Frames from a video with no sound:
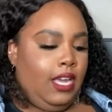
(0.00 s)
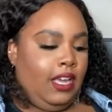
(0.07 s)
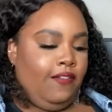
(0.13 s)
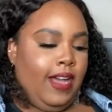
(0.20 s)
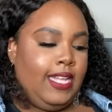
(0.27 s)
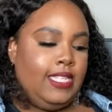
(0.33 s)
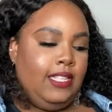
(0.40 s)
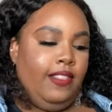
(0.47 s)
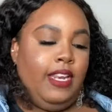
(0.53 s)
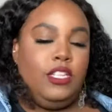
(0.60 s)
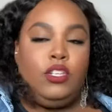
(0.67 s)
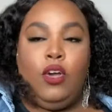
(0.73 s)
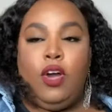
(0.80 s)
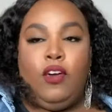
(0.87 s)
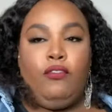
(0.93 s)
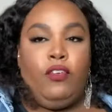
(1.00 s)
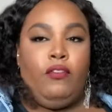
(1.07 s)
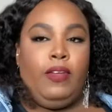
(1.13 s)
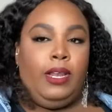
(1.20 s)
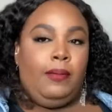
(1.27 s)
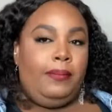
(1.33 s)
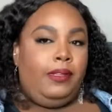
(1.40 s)
If I see that it's called for
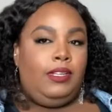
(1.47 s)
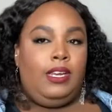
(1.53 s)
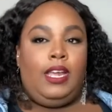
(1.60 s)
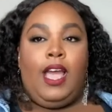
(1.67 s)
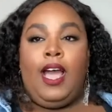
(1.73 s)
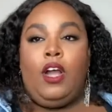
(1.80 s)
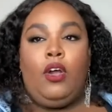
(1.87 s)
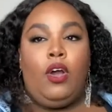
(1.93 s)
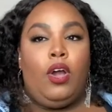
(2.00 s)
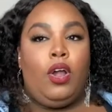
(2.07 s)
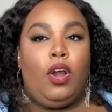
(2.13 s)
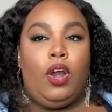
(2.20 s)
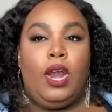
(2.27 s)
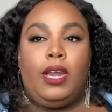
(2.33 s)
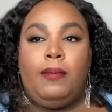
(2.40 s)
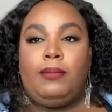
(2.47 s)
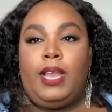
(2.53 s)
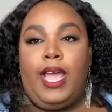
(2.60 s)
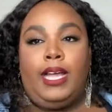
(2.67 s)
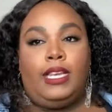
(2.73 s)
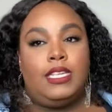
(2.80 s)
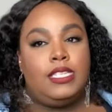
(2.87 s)
availability, I call her and I'm
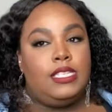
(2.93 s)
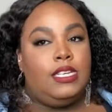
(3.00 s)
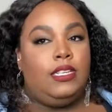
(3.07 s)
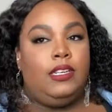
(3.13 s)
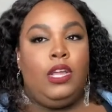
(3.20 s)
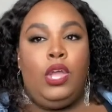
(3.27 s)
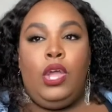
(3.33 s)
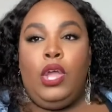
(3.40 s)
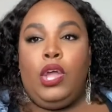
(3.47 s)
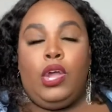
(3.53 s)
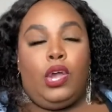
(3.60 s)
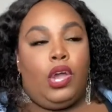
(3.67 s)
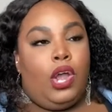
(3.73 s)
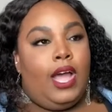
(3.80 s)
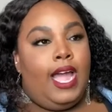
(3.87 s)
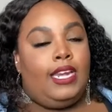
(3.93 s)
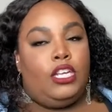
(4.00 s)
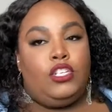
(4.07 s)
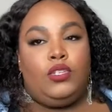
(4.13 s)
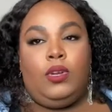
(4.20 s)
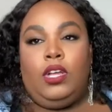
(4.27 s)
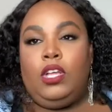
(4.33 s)
like, listen, girl, I
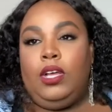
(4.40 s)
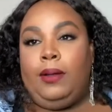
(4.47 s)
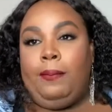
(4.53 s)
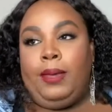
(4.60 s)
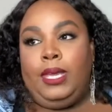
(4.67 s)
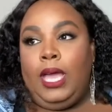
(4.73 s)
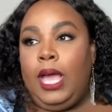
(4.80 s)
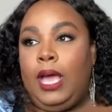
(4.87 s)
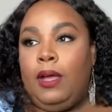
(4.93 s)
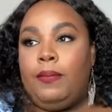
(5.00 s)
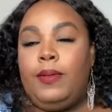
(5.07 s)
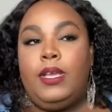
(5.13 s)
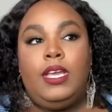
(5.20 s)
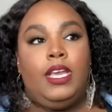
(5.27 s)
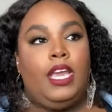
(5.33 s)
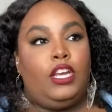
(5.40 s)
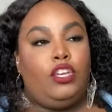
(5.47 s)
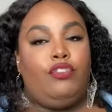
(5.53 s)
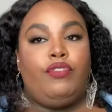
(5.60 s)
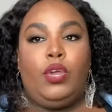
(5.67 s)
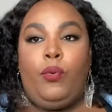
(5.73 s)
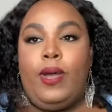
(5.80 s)
need you to hook me up. Can you
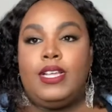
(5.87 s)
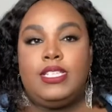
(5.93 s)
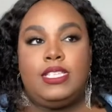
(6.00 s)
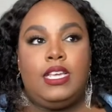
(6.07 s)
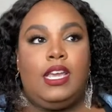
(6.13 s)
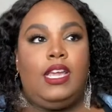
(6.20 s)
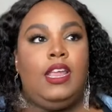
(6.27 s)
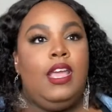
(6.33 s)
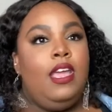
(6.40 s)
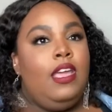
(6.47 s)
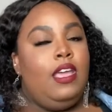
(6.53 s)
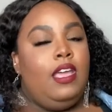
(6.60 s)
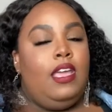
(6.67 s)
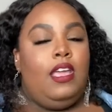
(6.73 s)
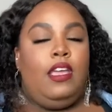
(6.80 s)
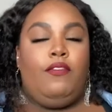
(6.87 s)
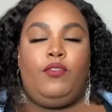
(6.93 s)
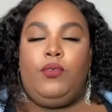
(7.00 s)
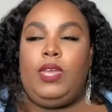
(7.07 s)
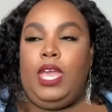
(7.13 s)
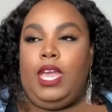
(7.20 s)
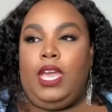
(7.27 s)
request it? If you
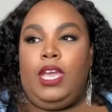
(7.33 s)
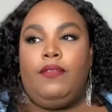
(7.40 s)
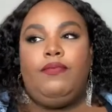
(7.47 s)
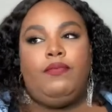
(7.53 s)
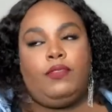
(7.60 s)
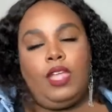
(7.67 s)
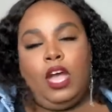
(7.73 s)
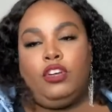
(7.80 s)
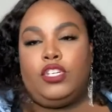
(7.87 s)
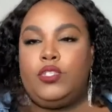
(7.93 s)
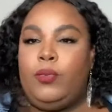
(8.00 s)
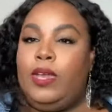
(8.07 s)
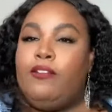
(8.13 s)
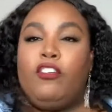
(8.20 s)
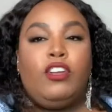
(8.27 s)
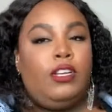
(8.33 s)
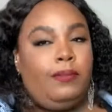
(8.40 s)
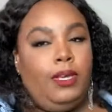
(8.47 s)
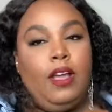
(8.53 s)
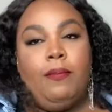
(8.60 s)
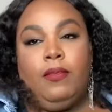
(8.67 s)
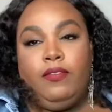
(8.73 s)
can't, I'll just wait for it to
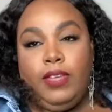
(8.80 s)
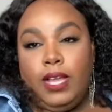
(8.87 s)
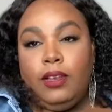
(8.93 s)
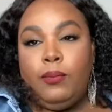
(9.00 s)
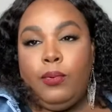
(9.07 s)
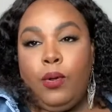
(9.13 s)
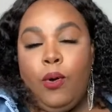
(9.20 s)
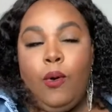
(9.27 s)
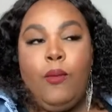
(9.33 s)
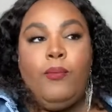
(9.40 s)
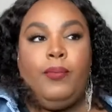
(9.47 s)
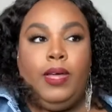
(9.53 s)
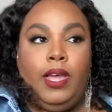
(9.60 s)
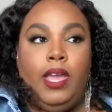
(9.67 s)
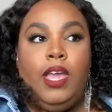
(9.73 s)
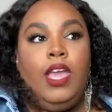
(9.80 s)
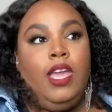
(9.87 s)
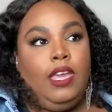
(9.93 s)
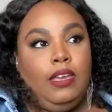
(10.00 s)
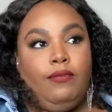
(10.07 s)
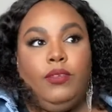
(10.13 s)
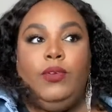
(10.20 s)
become available. But
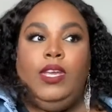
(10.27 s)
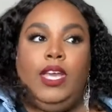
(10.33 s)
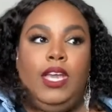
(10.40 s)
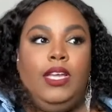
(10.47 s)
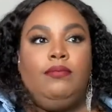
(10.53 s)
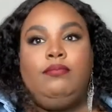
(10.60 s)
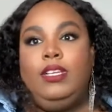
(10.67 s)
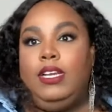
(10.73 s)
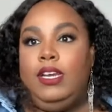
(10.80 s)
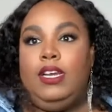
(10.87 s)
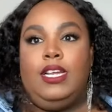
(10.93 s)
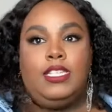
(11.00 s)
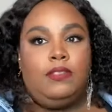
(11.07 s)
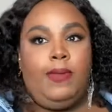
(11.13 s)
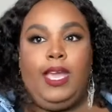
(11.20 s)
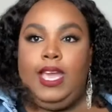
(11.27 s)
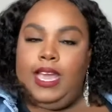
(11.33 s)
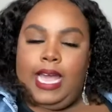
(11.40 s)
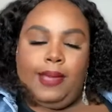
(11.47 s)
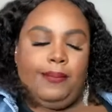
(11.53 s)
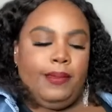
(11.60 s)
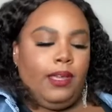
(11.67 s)
if you can, let's make it
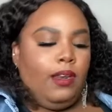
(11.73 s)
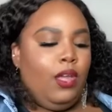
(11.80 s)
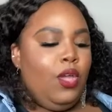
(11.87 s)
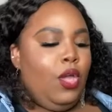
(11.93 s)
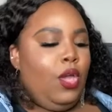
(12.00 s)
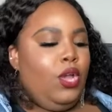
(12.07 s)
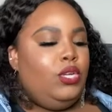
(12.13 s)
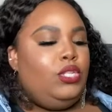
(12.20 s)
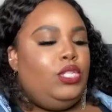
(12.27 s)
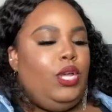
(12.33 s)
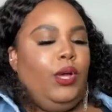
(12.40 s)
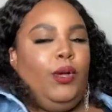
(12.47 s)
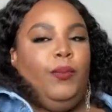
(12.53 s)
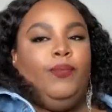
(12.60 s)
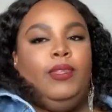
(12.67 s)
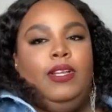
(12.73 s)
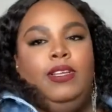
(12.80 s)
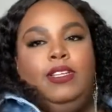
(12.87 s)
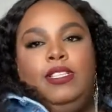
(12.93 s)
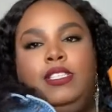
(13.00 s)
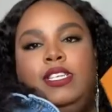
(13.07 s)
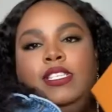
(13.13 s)
happen. So
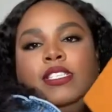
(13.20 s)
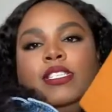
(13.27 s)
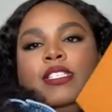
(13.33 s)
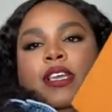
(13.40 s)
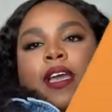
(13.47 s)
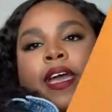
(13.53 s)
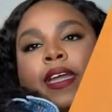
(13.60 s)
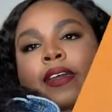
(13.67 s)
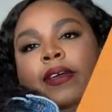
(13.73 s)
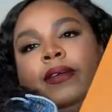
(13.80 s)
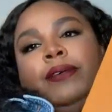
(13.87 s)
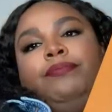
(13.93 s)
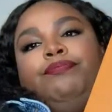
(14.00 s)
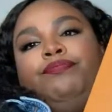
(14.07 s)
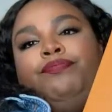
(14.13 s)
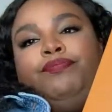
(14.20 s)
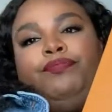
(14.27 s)
this is the item.